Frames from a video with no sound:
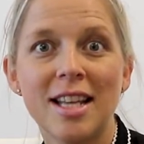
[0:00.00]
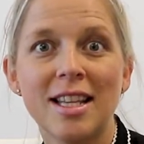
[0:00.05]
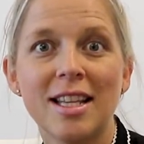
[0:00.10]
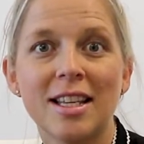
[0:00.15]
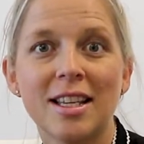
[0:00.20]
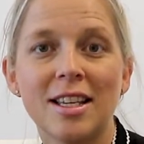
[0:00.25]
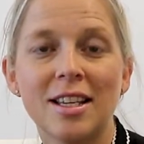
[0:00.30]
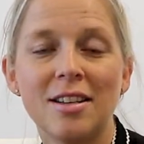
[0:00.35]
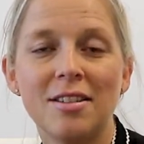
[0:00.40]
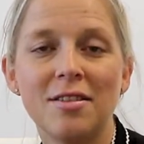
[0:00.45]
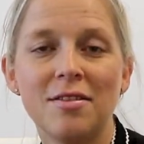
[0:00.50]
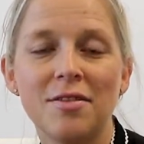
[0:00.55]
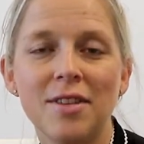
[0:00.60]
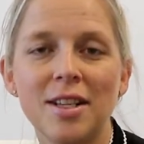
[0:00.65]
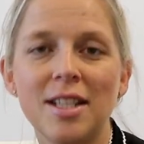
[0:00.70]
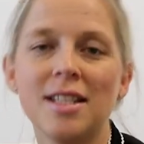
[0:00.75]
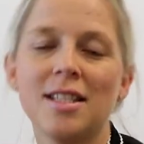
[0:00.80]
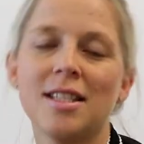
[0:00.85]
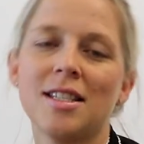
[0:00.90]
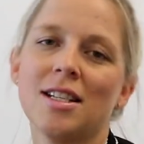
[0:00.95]
The
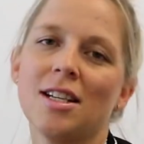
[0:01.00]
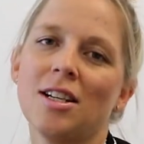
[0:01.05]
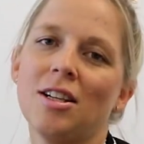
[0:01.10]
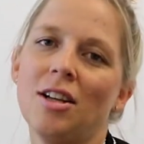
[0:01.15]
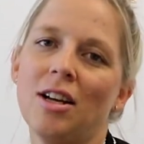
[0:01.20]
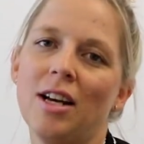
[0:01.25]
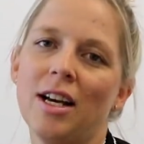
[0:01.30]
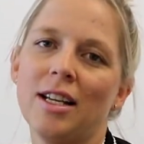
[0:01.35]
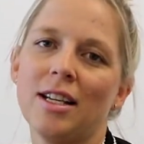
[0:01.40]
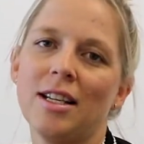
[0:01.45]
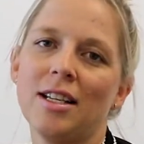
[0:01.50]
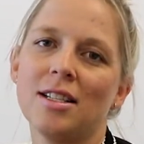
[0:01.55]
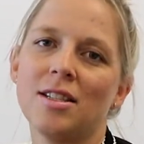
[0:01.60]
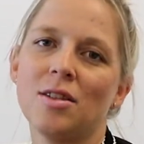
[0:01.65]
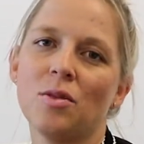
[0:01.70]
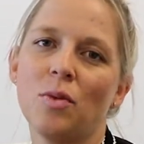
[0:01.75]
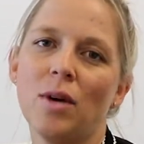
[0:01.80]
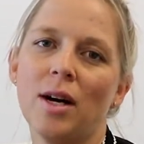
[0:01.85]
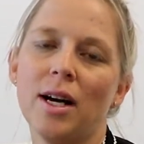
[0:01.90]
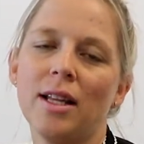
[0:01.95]
convinced client is
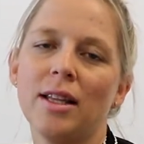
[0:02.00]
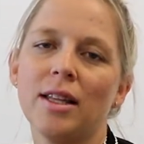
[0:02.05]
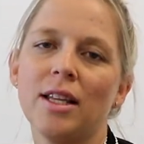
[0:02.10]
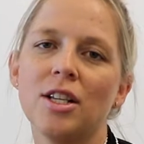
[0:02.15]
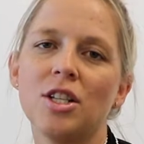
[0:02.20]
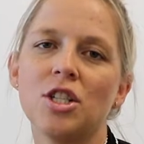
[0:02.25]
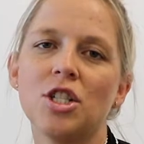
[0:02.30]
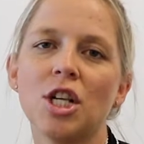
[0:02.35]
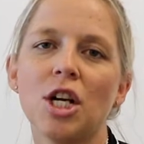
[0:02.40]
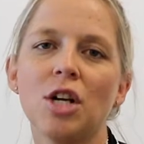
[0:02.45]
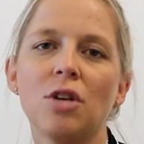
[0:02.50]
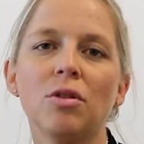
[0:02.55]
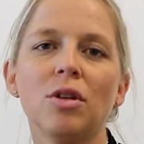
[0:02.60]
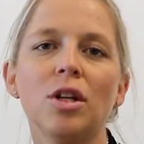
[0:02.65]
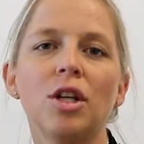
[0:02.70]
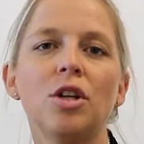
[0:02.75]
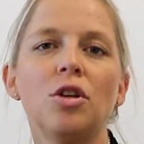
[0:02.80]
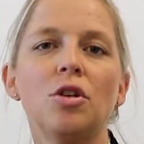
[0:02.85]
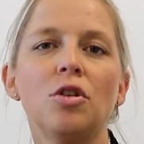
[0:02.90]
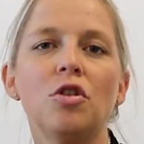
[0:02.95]
the one that
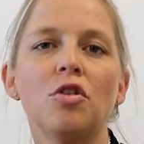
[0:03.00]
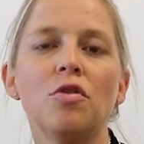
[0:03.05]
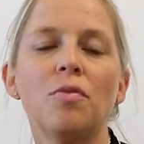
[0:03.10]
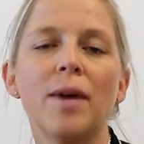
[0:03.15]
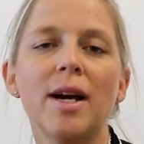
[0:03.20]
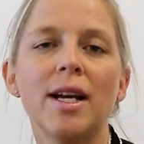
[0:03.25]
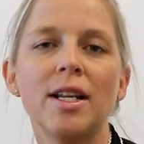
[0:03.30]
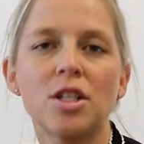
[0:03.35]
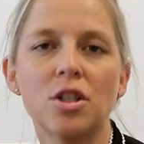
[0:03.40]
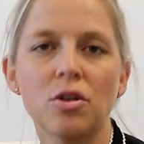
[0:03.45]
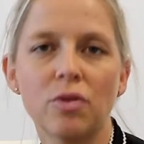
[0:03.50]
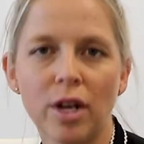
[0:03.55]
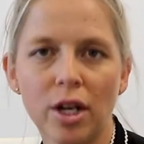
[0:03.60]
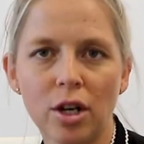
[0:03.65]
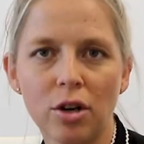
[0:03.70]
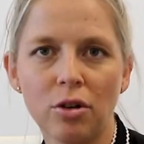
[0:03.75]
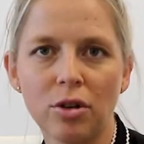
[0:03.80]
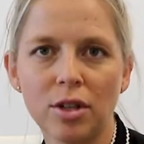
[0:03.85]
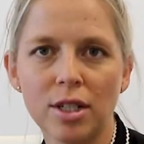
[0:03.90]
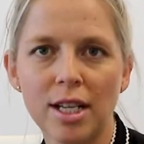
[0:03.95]
generally you've made
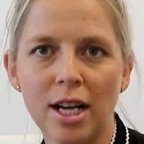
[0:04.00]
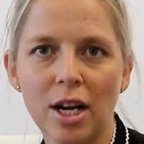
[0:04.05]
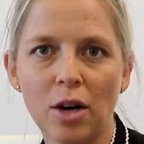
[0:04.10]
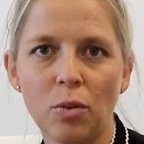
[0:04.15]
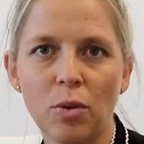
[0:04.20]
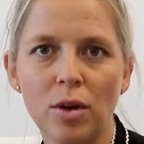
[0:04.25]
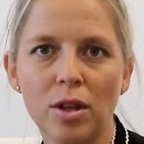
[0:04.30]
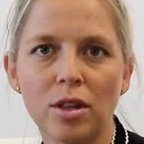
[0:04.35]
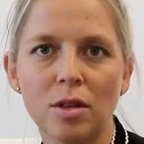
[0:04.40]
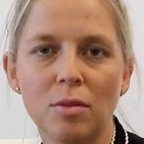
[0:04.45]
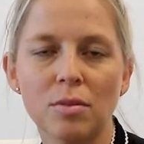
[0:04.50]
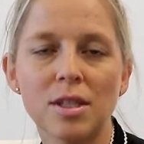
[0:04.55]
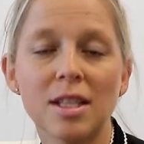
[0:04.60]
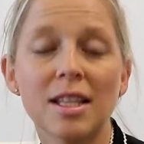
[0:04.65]
direct contact with them.